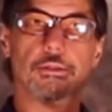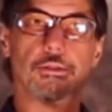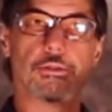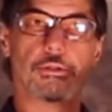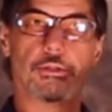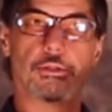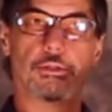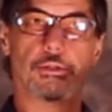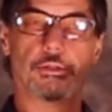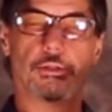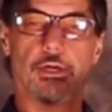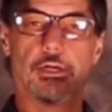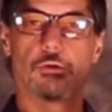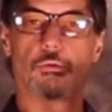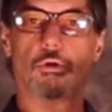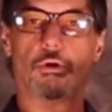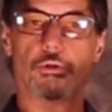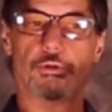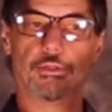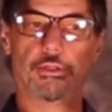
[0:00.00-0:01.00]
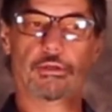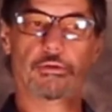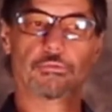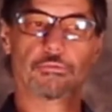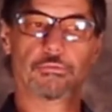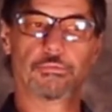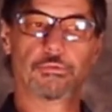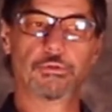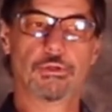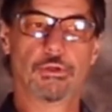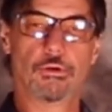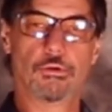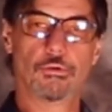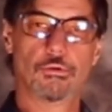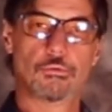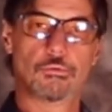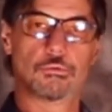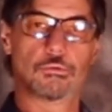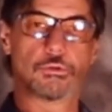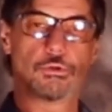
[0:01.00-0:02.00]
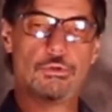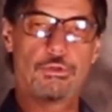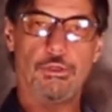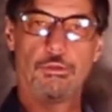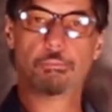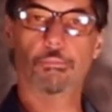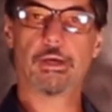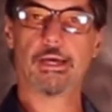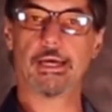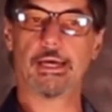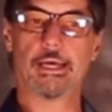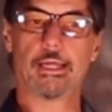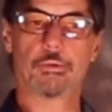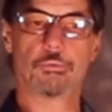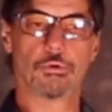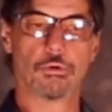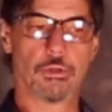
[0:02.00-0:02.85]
that quality of, good and bad.